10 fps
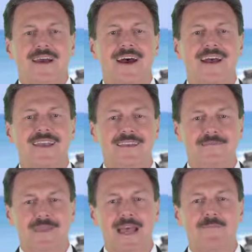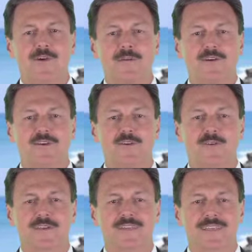Hi, I'm Robert
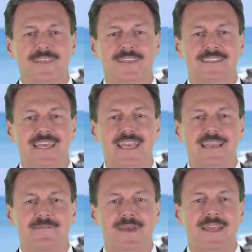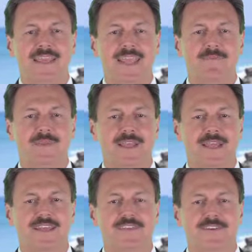Kulas, an estate and Medicaid
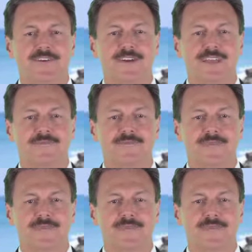planning attorney.